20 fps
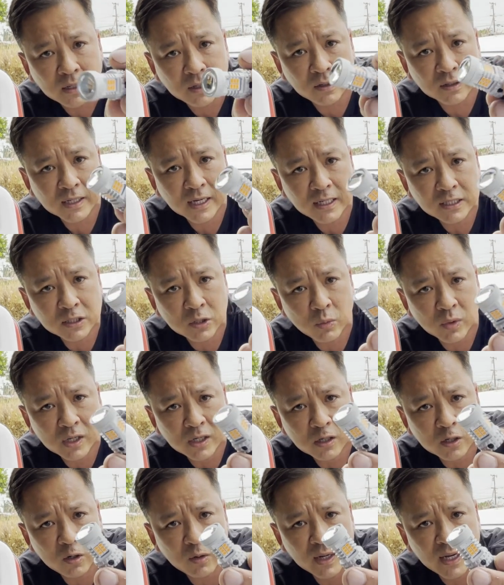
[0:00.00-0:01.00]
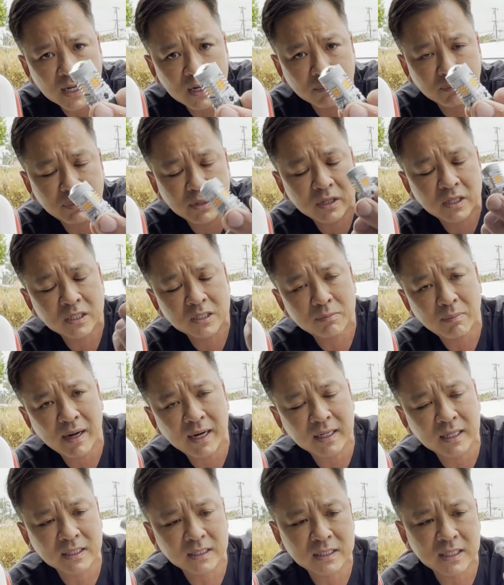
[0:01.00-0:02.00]
Okay, so we're gonna go ahead and put this
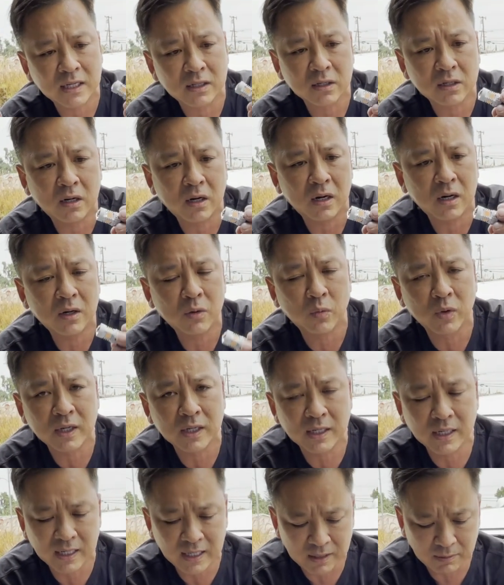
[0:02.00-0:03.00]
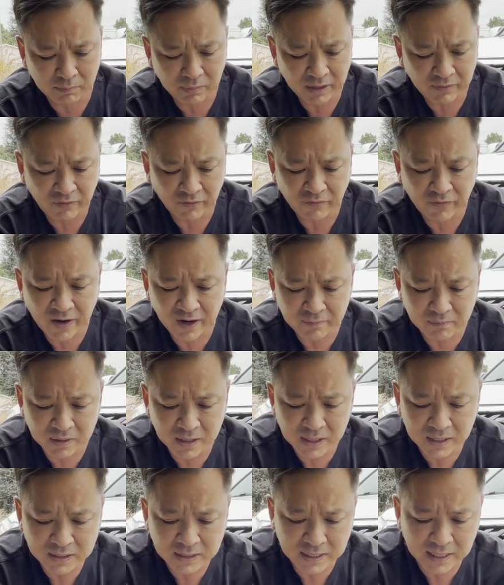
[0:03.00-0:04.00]
back inside the car and we're gonna let it blink for five
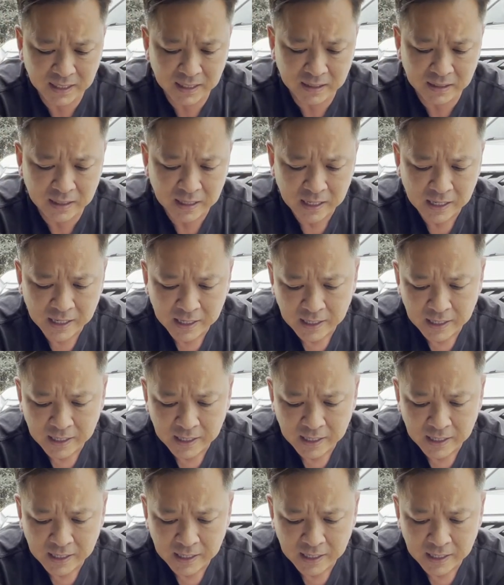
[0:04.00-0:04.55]
minutes and